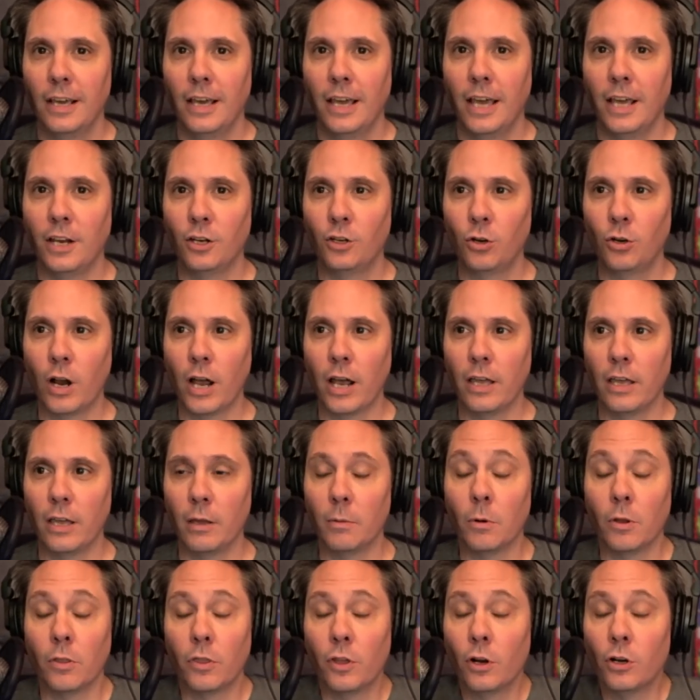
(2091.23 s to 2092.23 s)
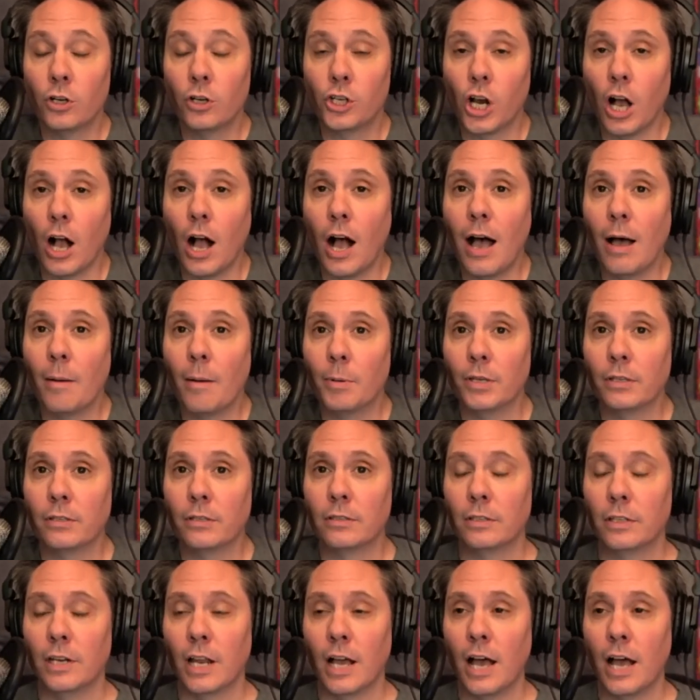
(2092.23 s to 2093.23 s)
and try, their job
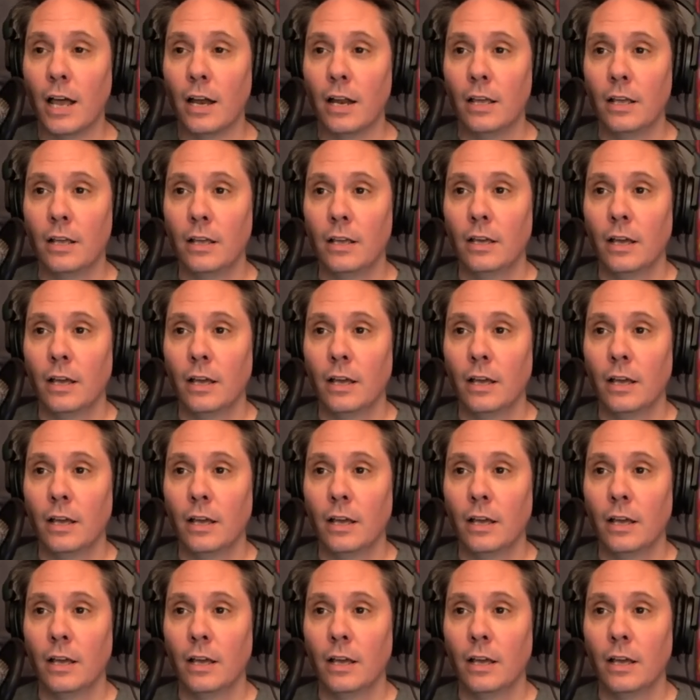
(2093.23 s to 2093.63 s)
is not,